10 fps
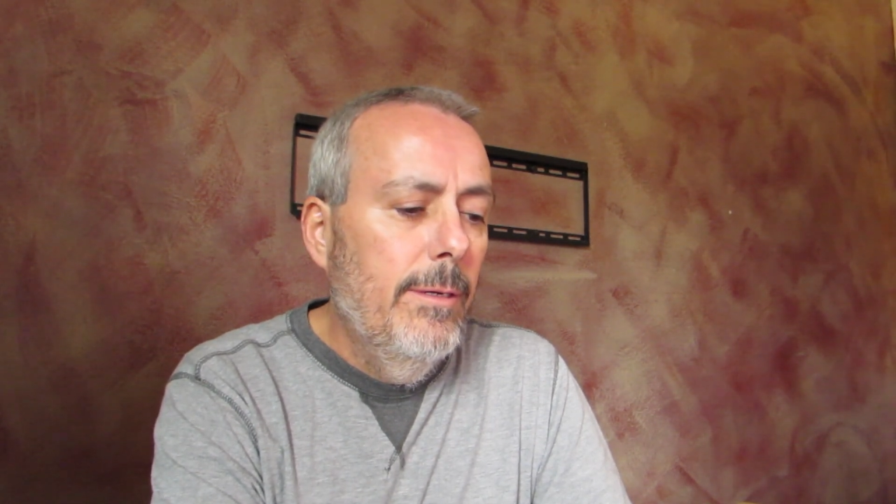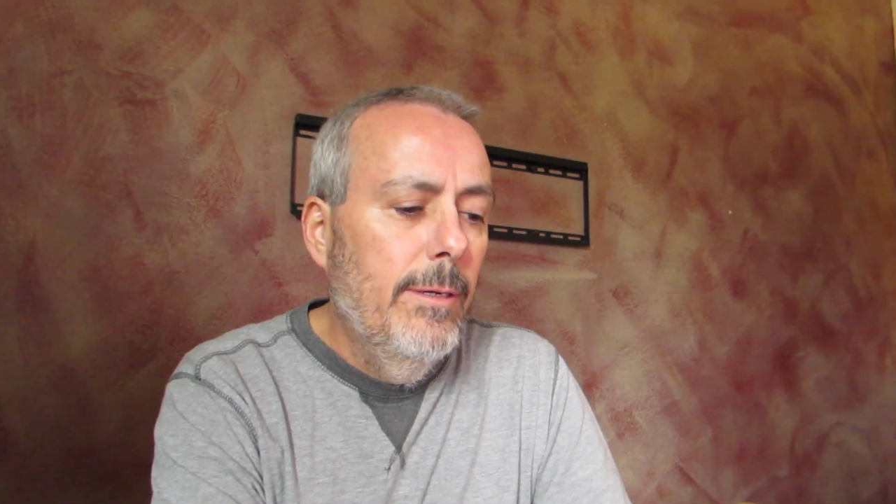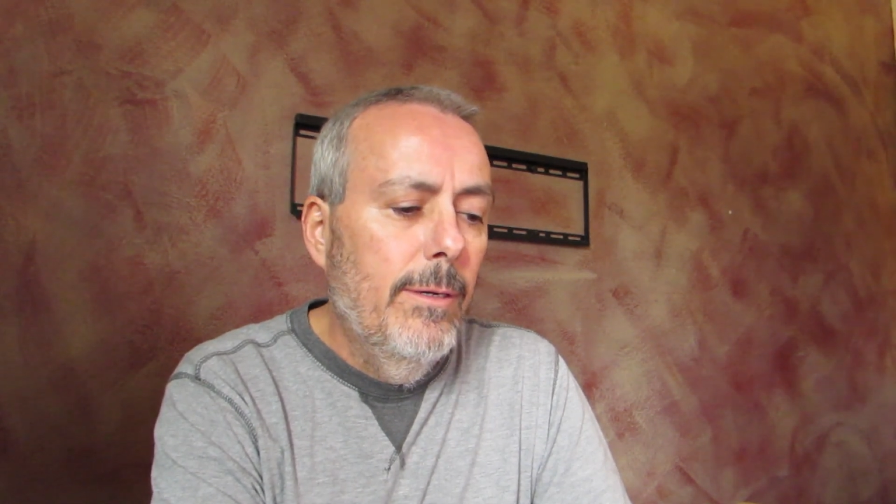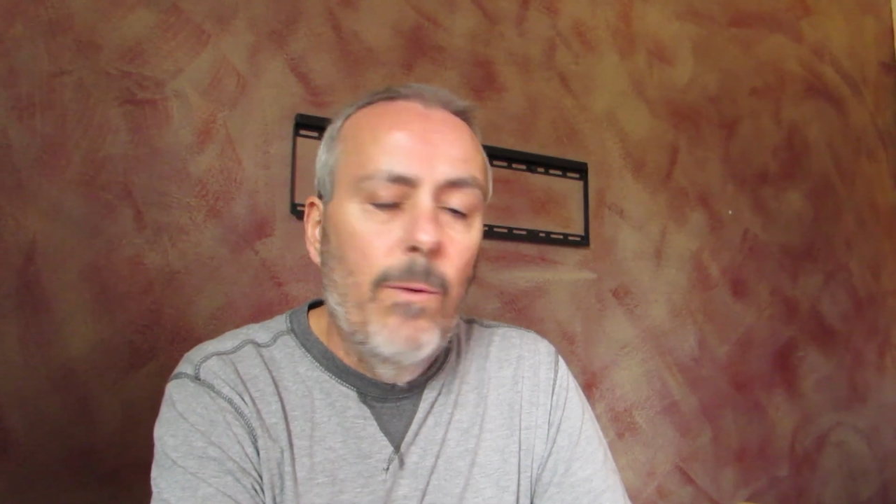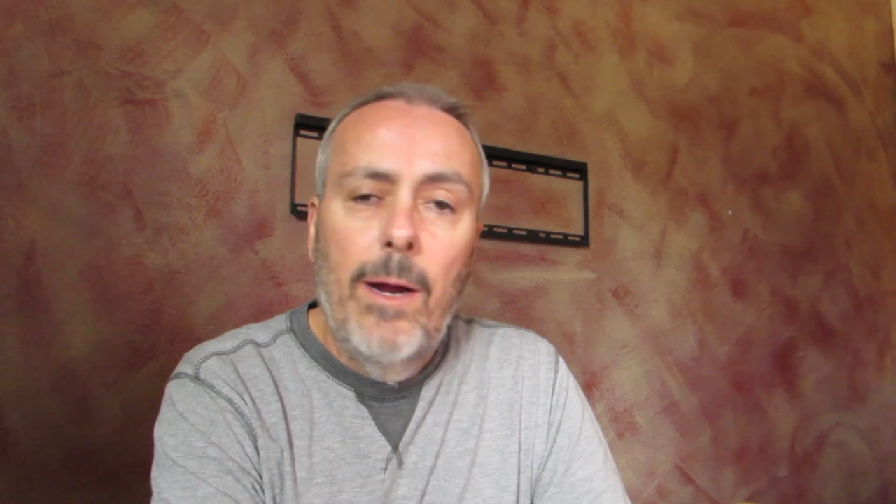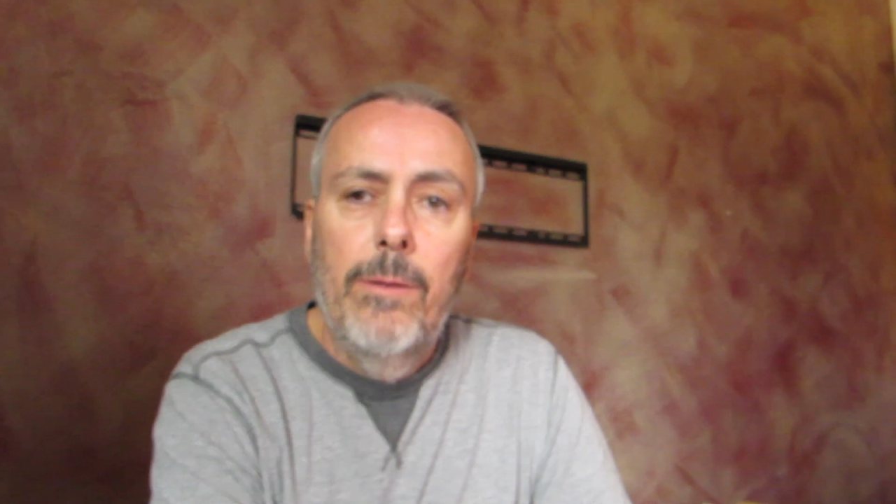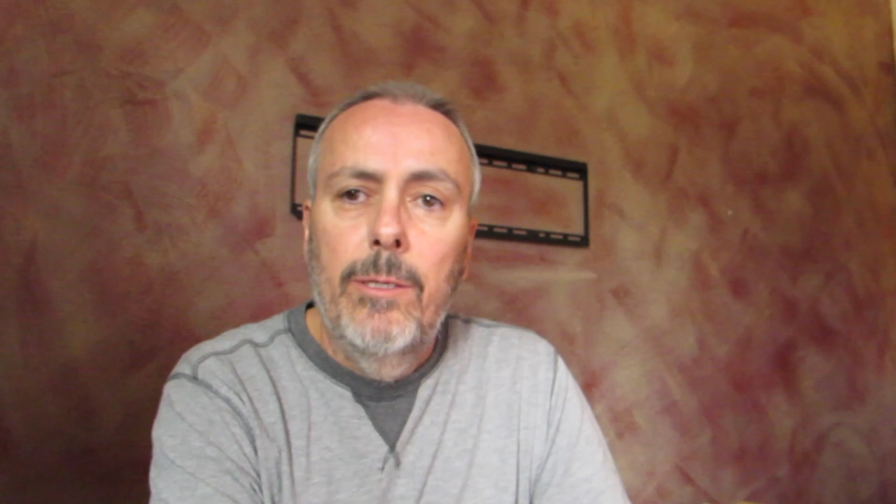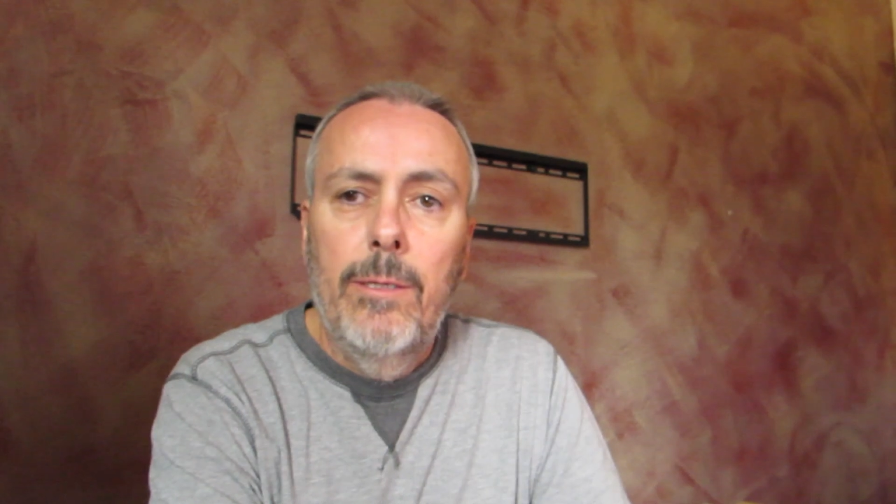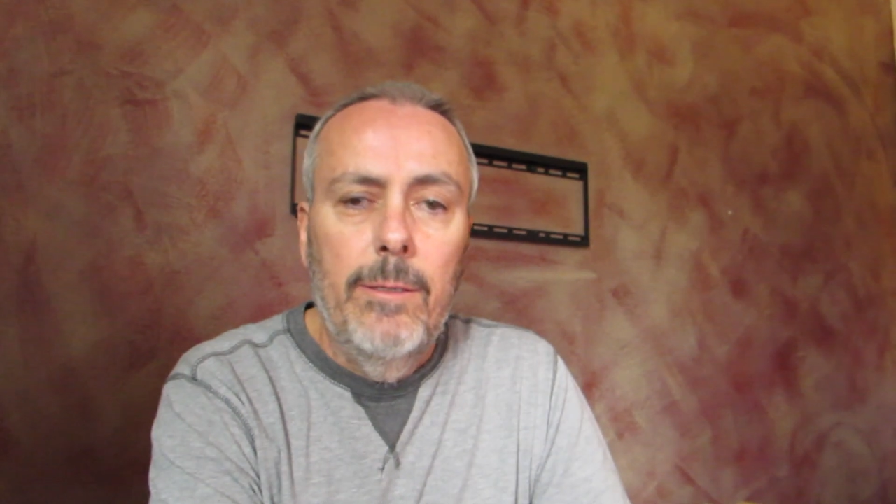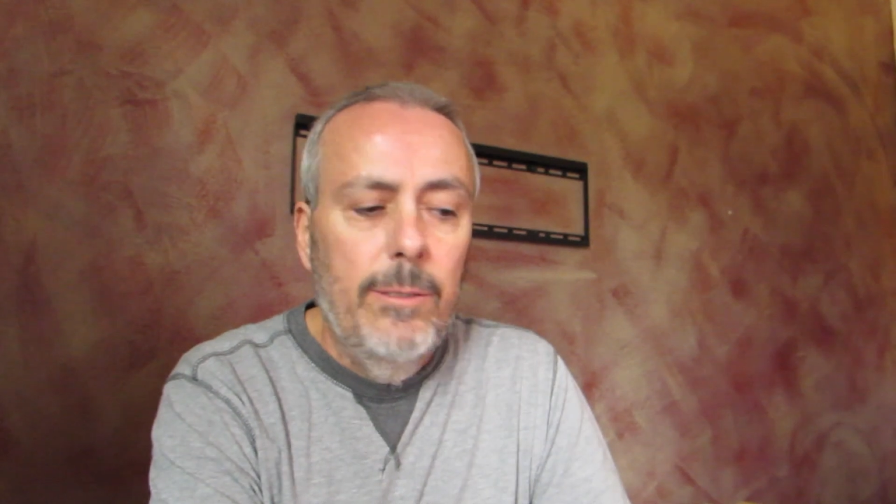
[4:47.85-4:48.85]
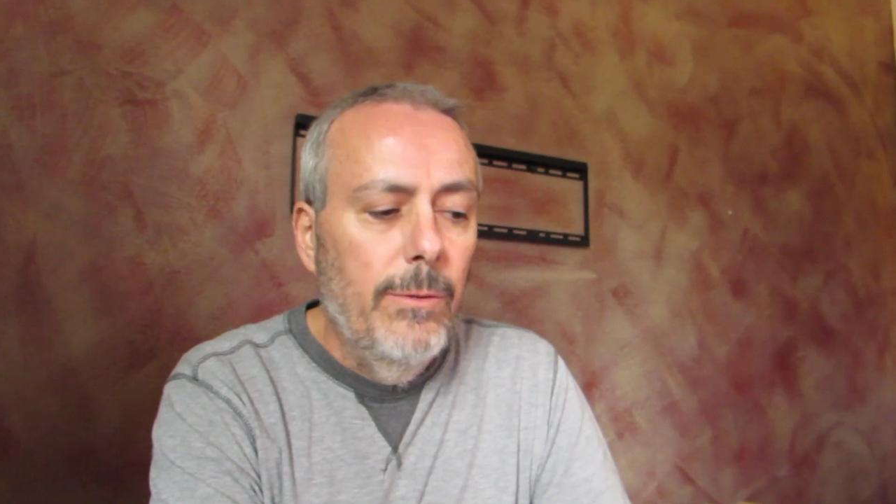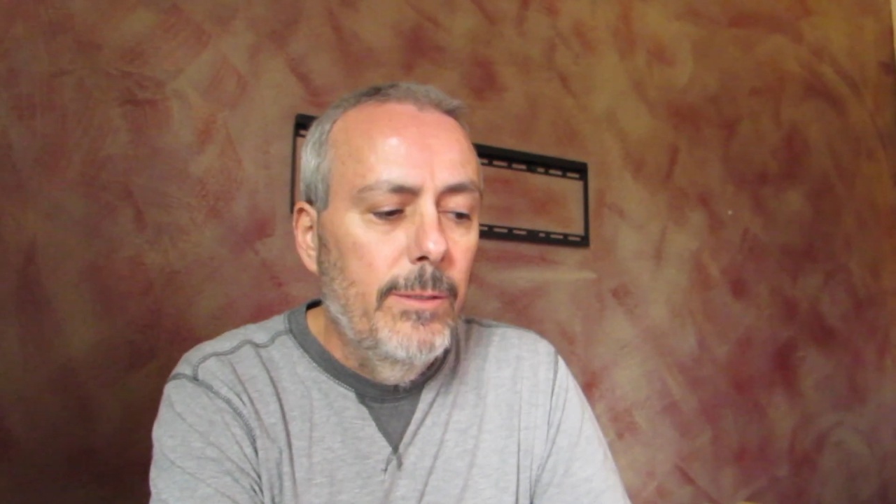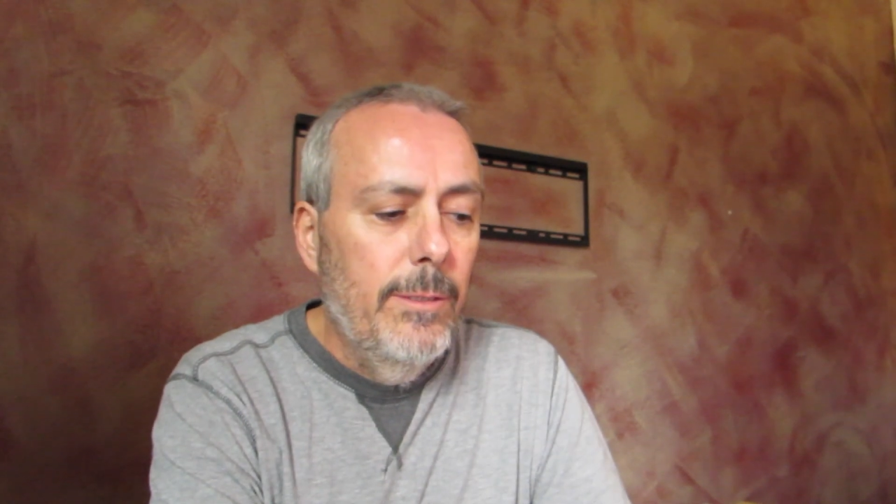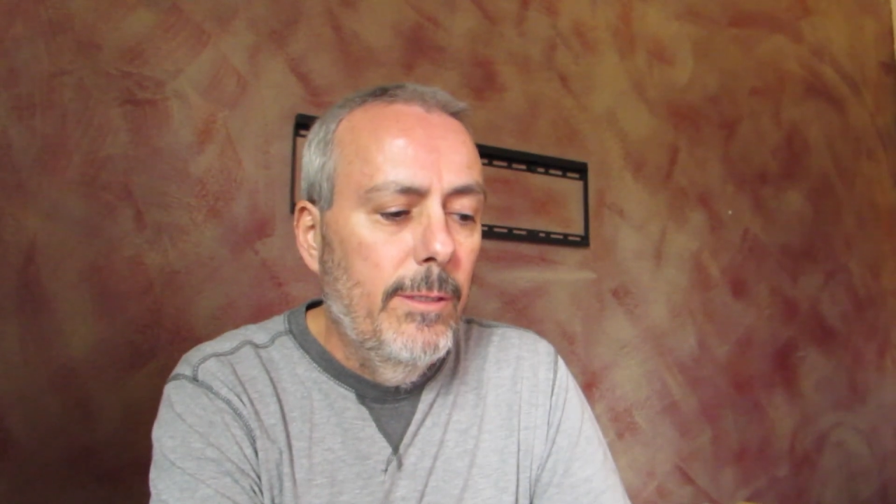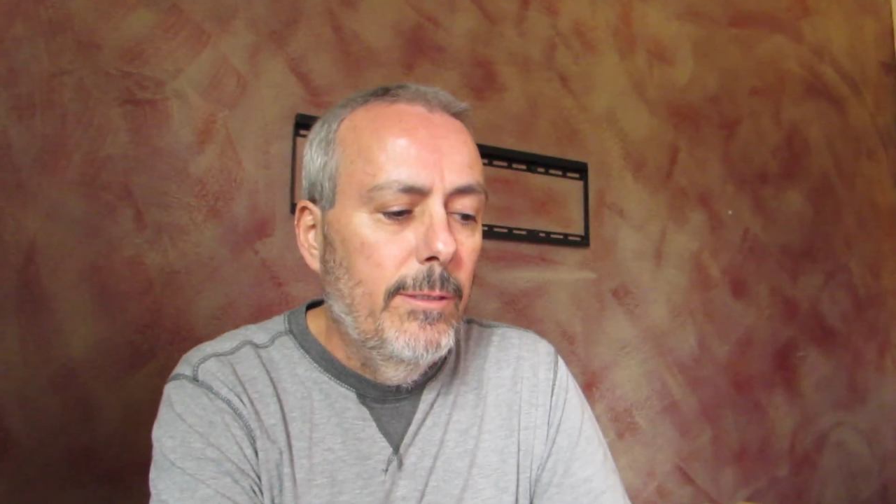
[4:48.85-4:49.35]
wirelessly.
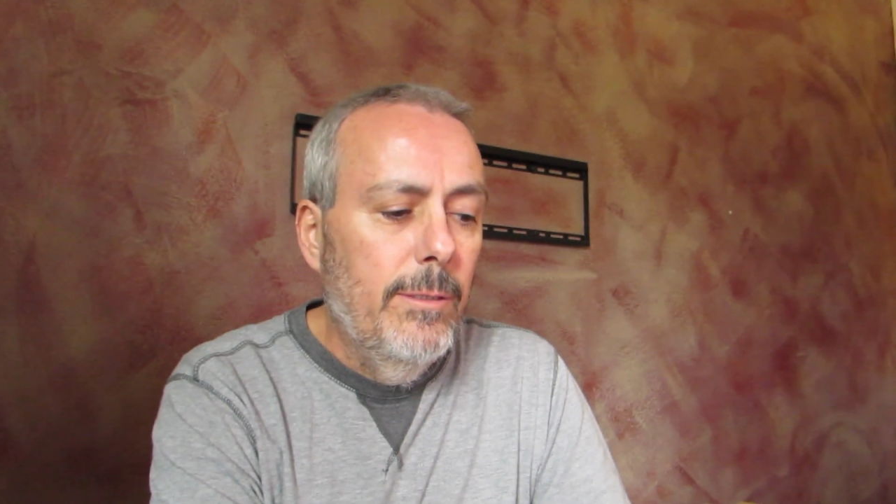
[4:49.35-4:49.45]
So